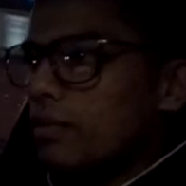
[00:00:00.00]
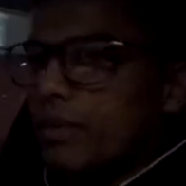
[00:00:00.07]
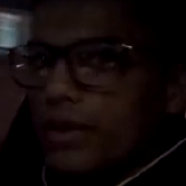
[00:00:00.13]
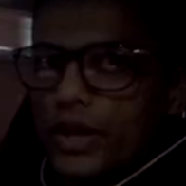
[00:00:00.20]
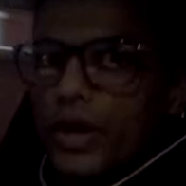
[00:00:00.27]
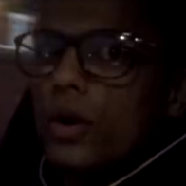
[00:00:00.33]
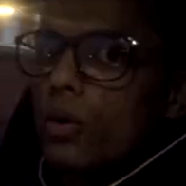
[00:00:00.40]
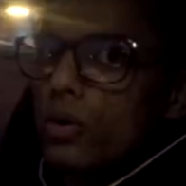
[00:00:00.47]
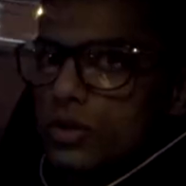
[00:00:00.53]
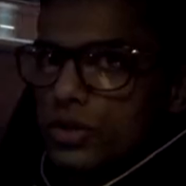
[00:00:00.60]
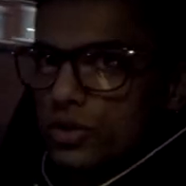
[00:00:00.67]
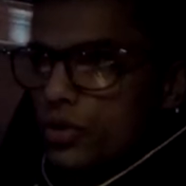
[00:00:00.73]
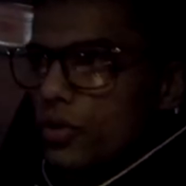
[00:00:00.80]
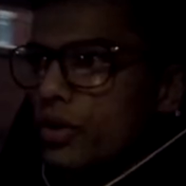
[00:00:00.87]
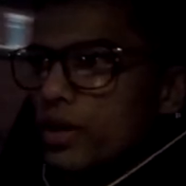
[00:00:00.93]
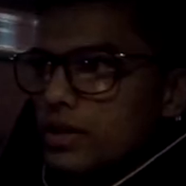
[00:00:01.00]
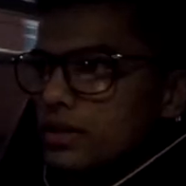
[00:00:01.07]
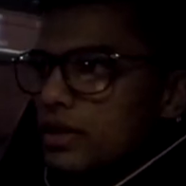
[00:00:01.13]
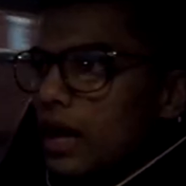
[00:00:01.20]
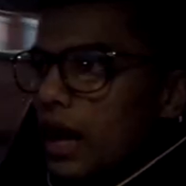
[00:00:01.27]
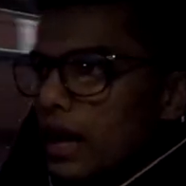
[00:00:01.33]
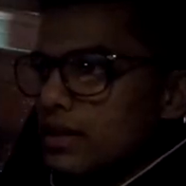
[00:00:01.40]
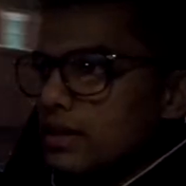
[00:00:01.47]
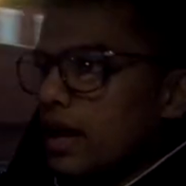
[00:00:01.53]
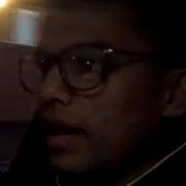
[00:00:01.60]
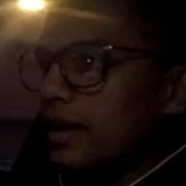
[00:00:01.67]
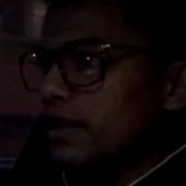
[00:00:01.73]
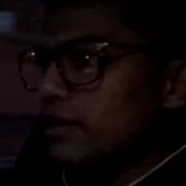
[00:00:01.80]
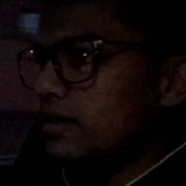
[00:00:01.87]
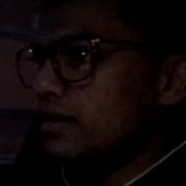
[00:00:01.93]
but they're all students' cars. I
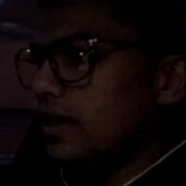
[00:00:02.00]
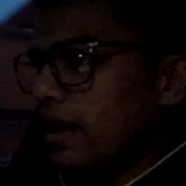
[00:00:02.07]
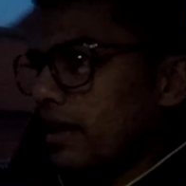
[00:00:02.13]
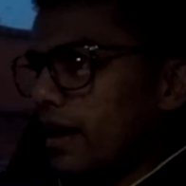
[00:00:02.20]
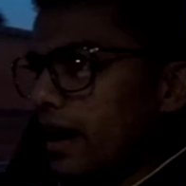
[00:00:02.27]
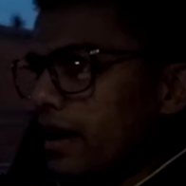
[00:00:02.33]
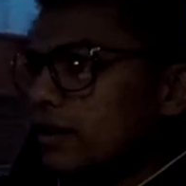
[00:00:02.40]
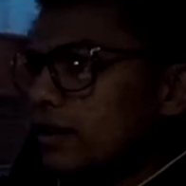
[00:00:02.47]
need to say that.